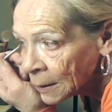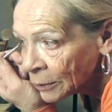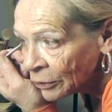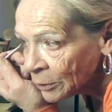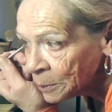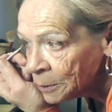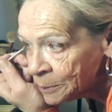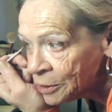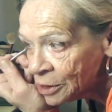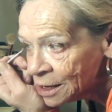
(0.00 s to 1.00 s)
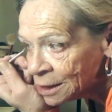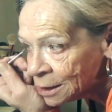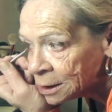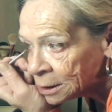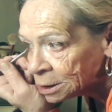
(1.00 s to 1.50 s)
Some people think
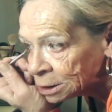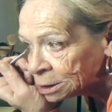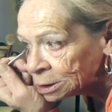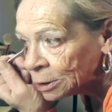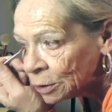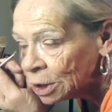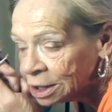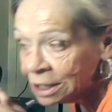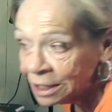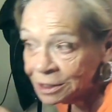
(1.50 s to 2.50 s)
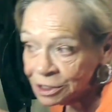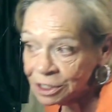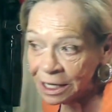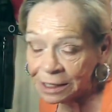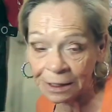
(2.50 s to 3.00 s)
you can just go on the
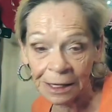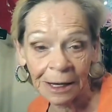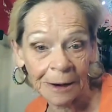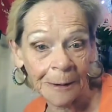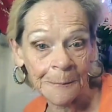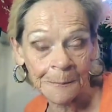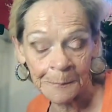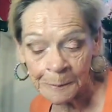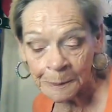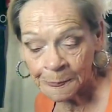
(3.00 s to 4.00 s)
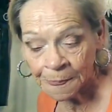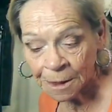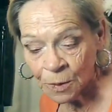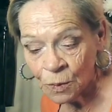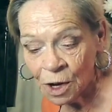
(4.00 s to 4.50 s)
internet and
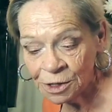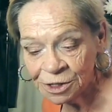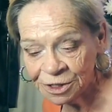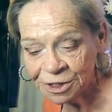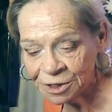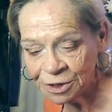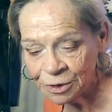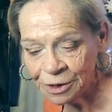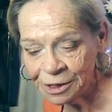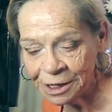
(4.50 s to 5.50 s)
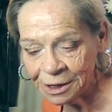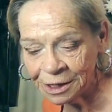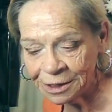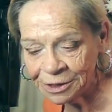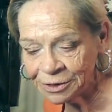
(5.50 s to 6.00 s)
watch a tutorial
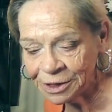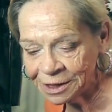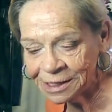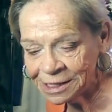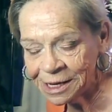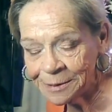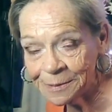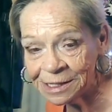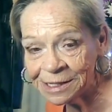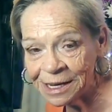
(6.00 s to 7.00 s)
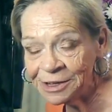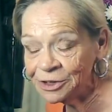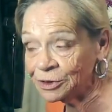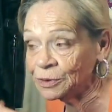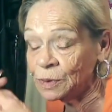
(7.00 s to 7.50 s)
and do it the same as they
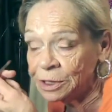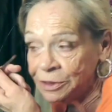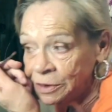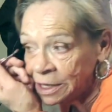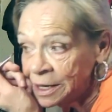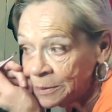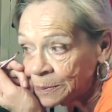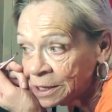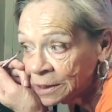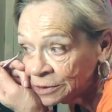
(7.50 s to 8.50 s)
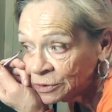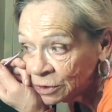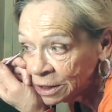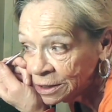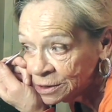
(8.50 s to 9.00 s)
do it. Well, you can't, because
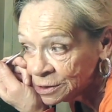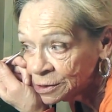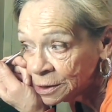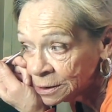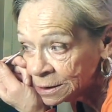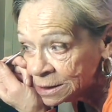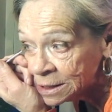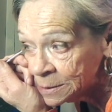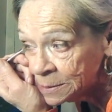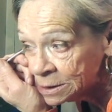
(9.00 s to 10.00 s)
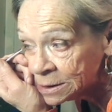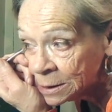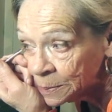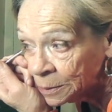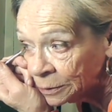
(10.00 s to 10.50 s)
your eyes are not the same as
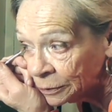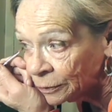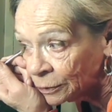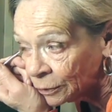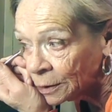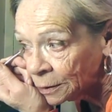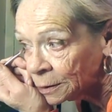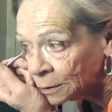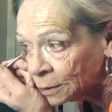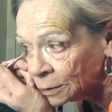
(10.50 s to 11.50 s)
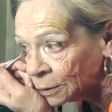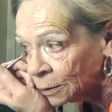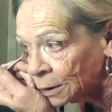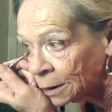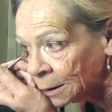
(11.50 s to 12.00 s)
that person's on the
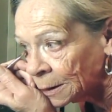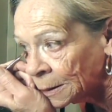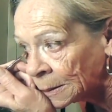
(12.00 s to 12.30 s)
tutorial.